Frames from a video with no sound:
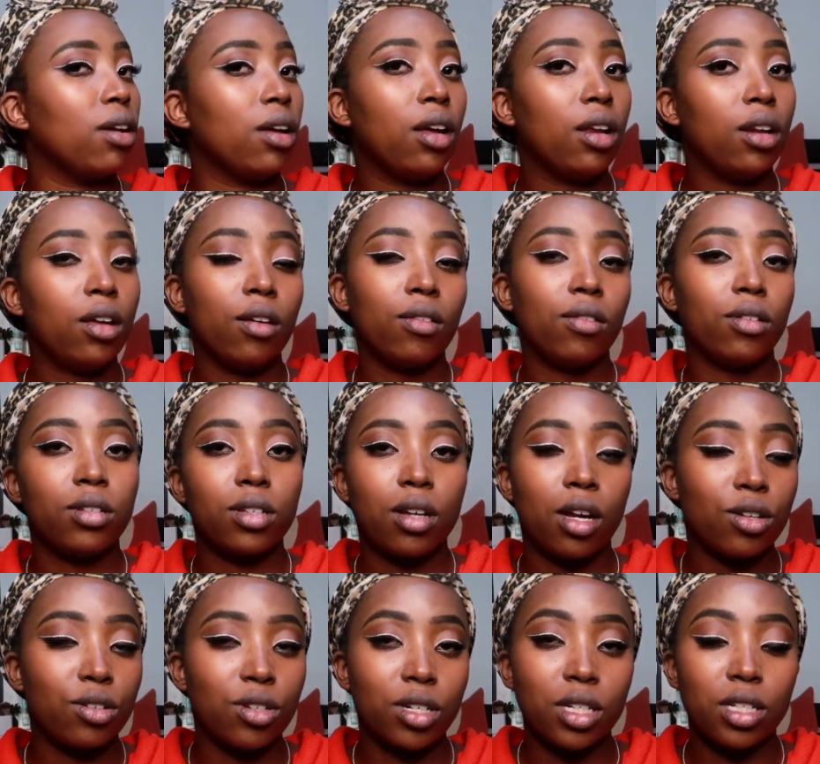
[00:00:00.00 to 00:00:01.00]
any of those
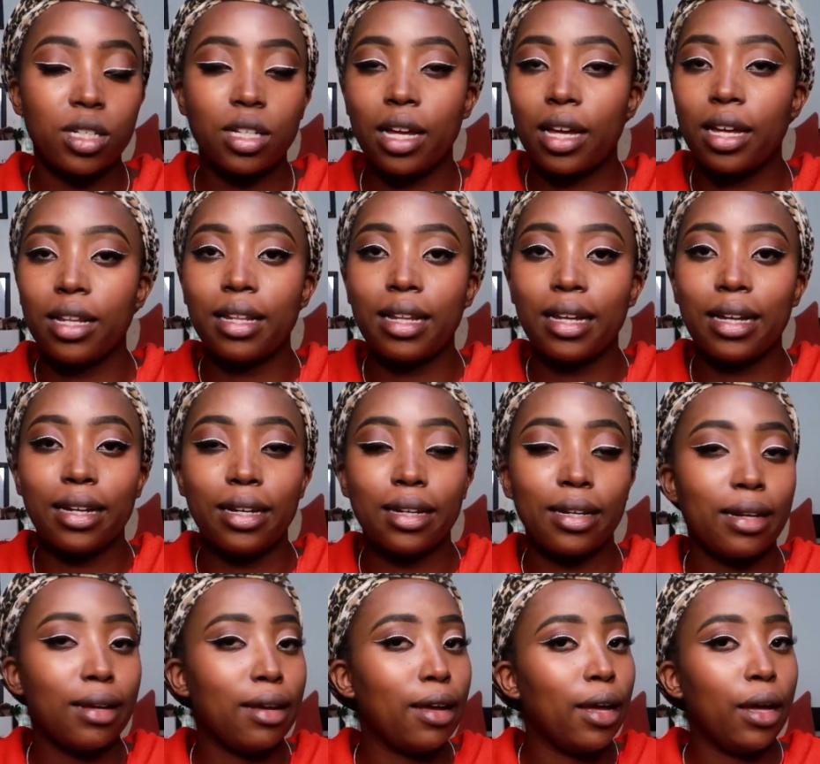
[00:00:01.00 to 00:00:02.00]
countries and then,